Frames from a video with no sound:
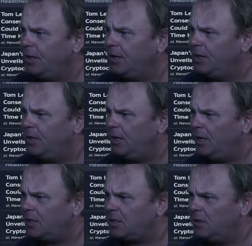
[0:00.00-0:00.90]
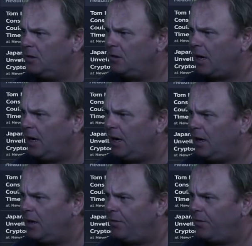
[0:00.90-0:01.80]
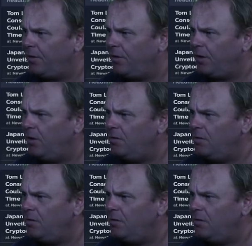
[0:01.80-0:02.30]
Let us look at Ethereum.